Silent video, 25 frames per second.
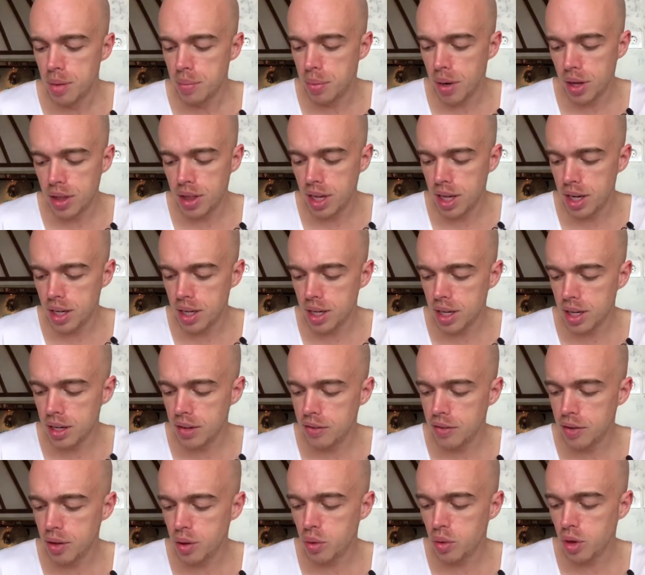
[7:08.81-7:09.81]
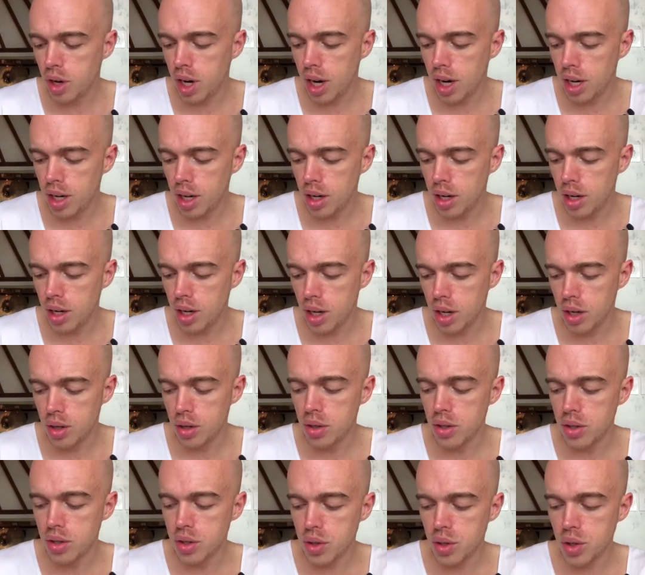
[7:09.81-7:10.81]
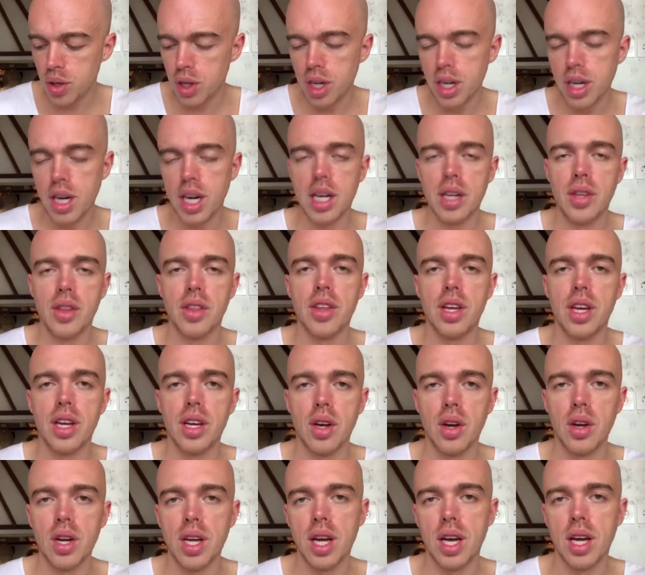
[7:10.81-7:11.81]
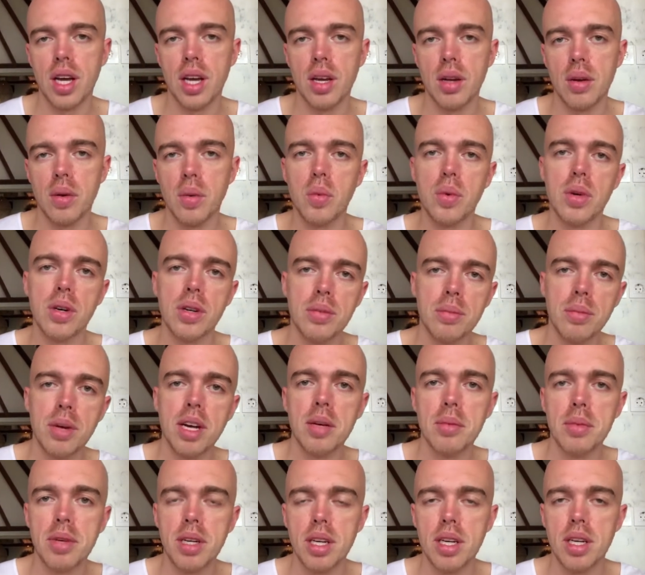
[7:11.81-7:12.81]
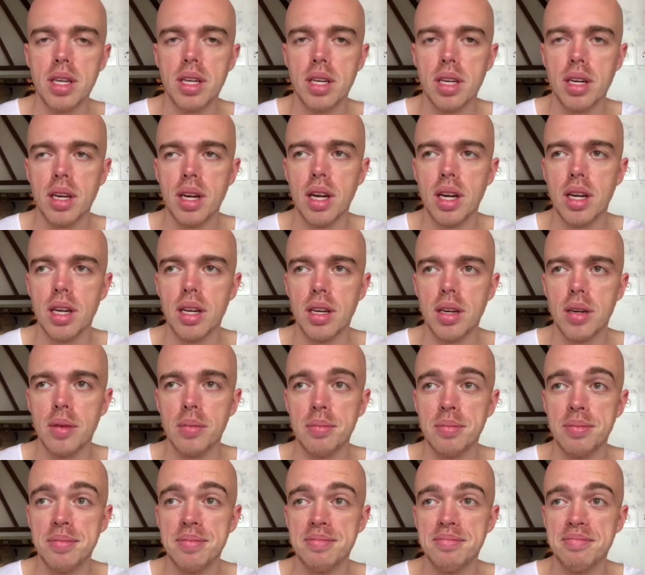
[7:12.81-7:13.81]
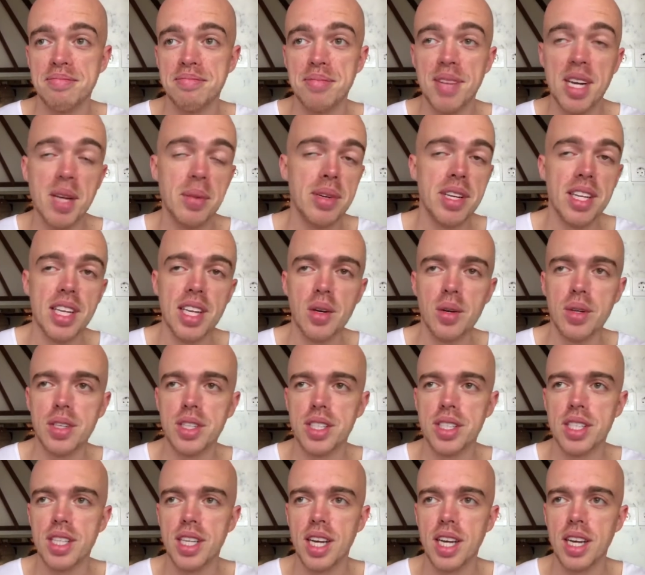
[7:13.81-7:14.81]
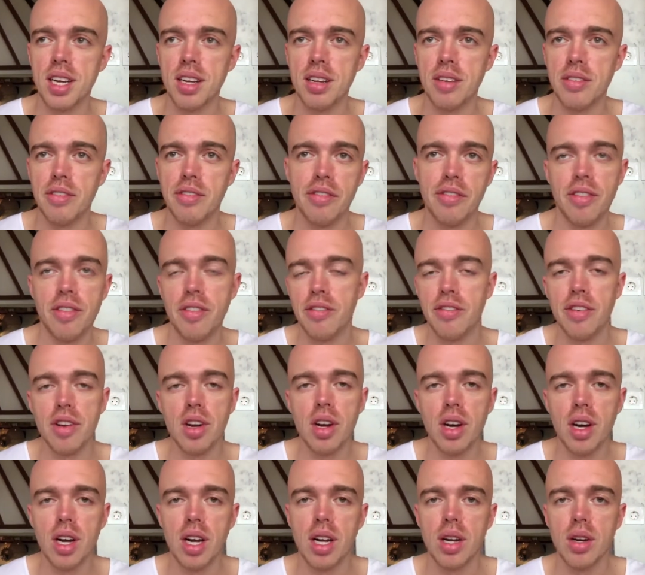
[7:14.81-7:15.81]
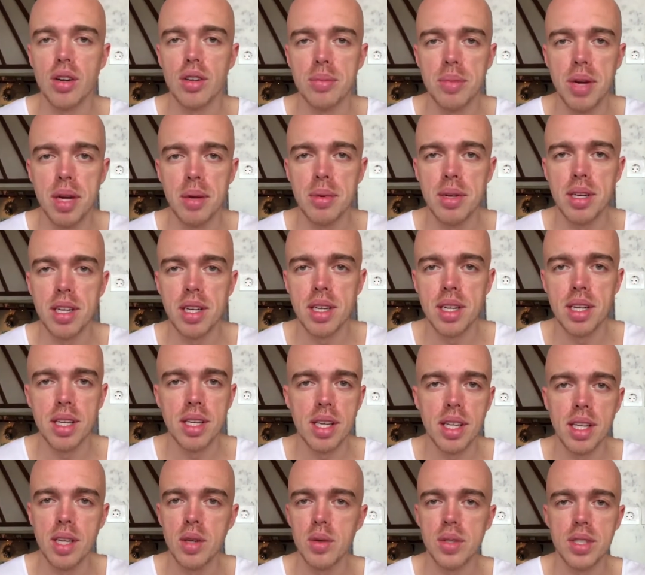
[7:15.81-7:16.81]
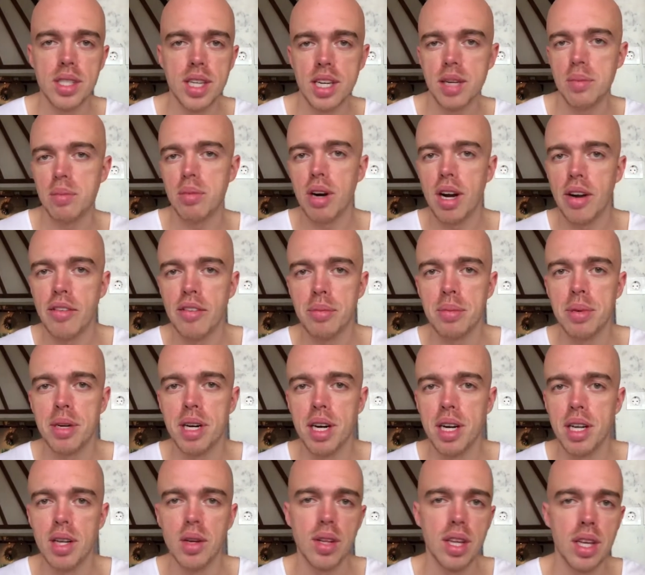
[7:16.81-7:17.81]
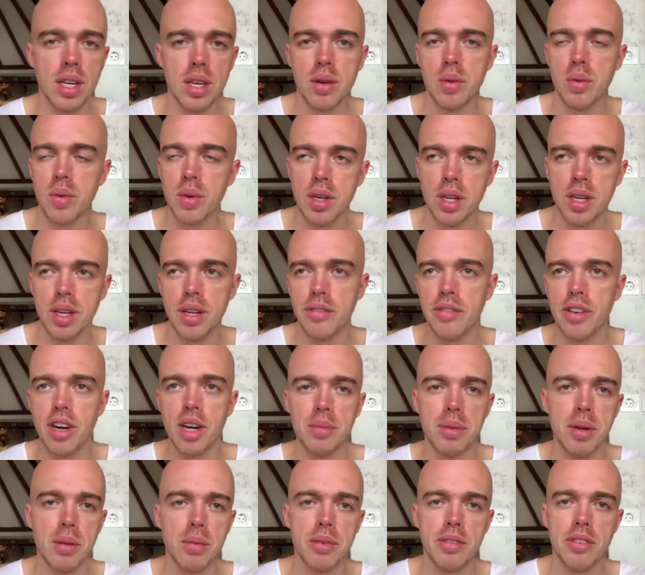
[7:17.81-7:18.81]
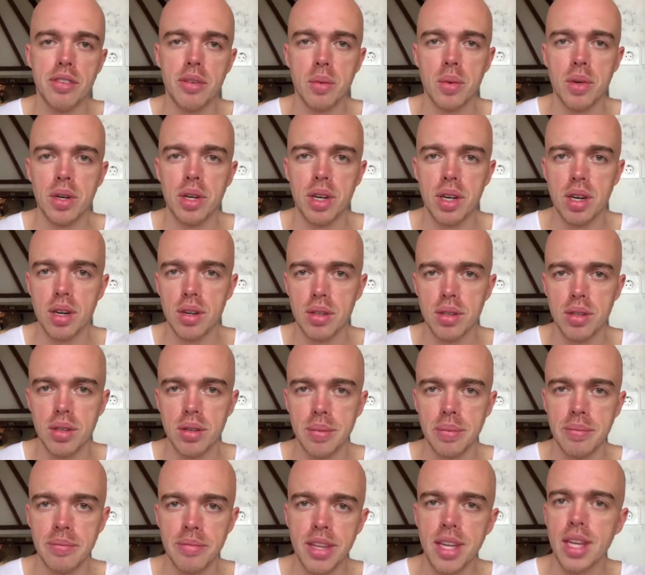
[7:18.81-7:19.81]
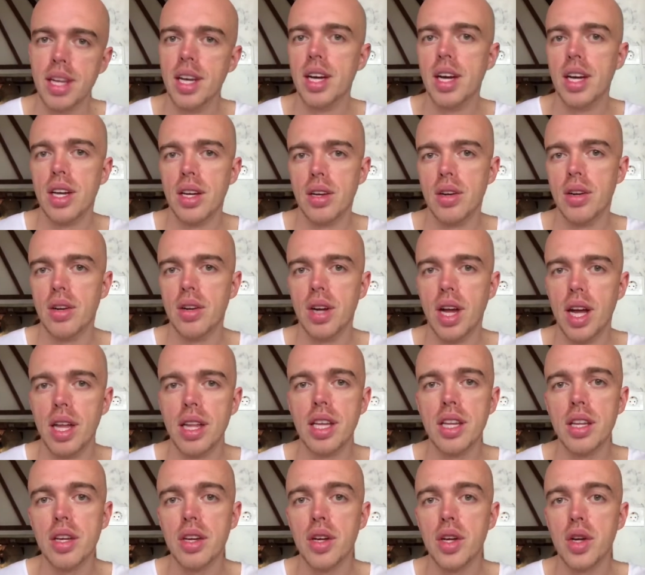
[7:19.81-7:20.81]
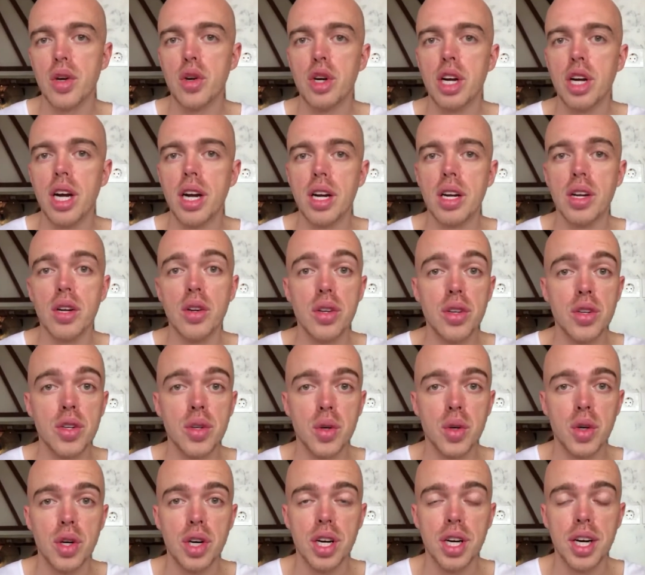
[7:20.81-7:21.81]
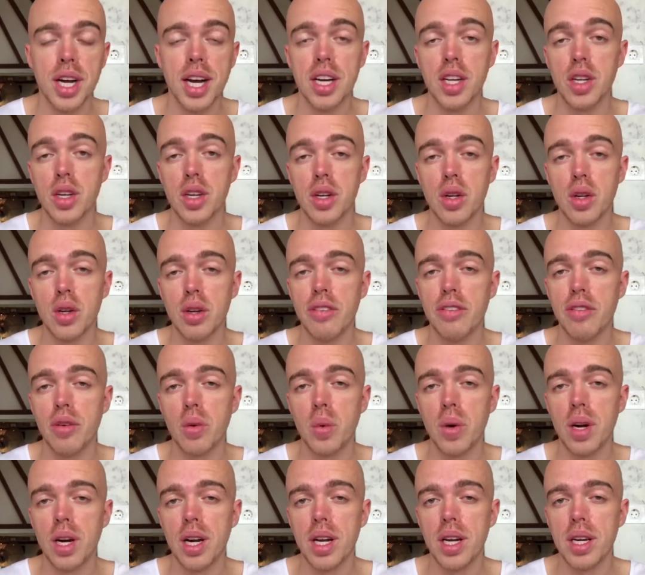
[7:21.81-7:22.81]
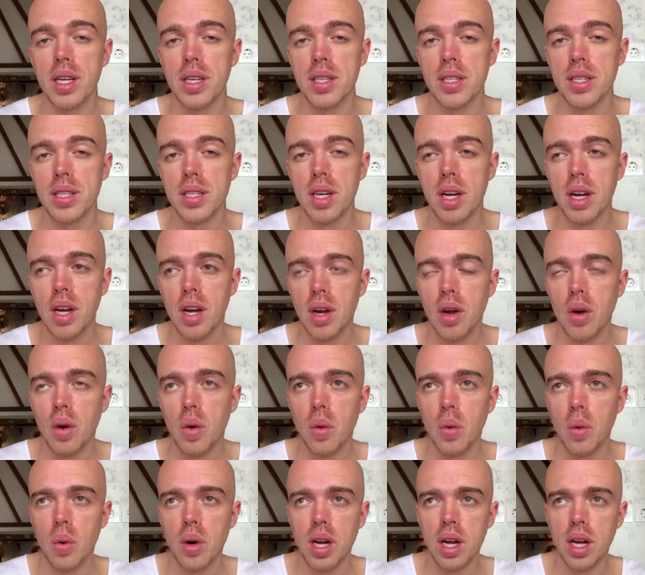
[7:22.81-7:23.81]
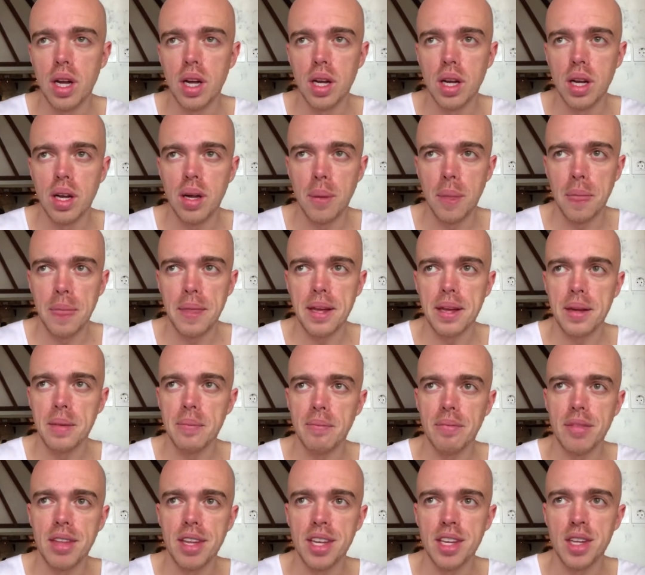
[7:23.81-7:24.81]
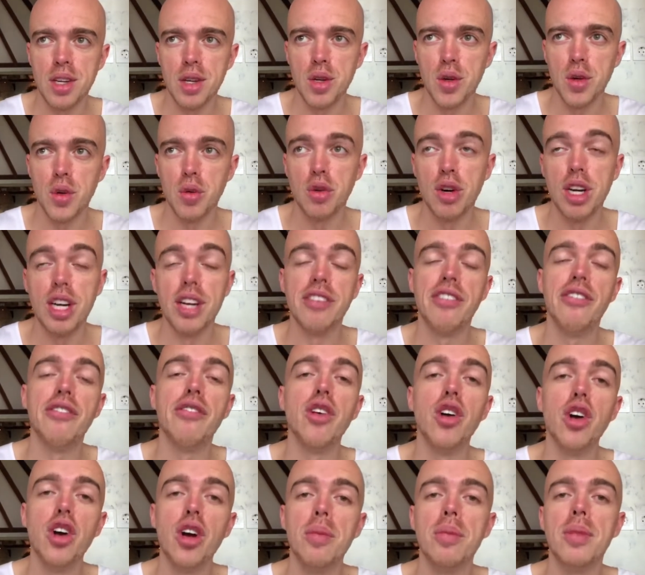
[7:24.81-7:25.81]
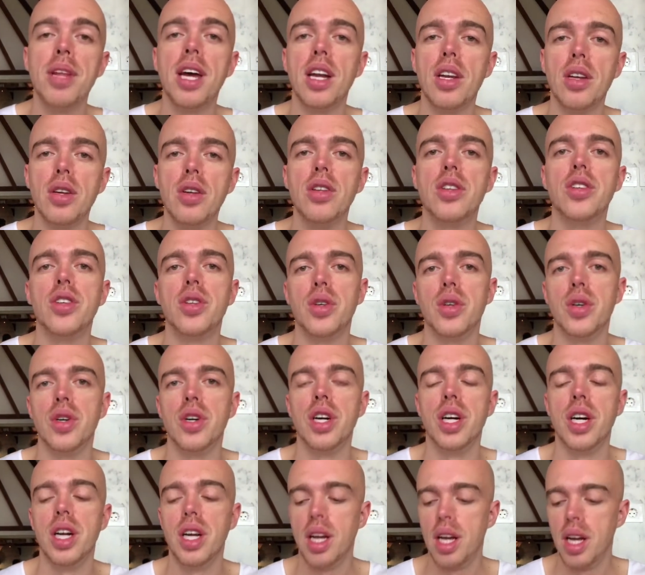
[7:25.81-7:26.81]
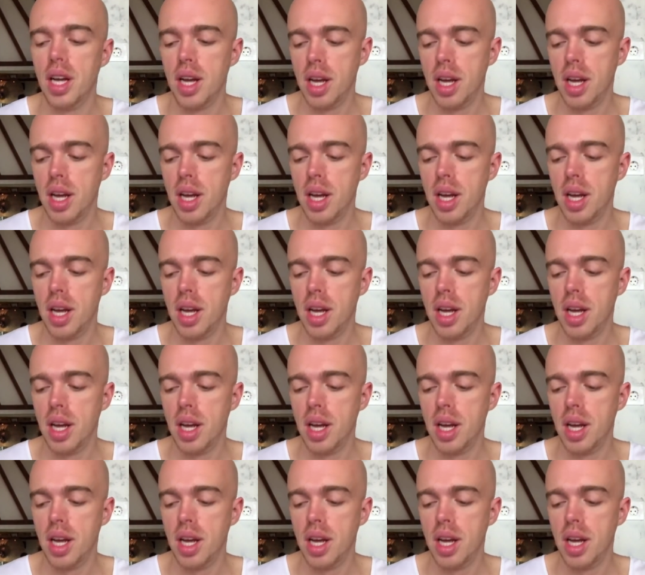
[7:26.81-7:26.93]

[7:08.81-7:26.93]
But then if you write a new story and you think, okay, well, maybe they'll just like forgot, or maybe it was like a private party, or they didn't want to invite people from work, or, you know, and then you can create a new story and you can look for ways where you reaffirm that new story.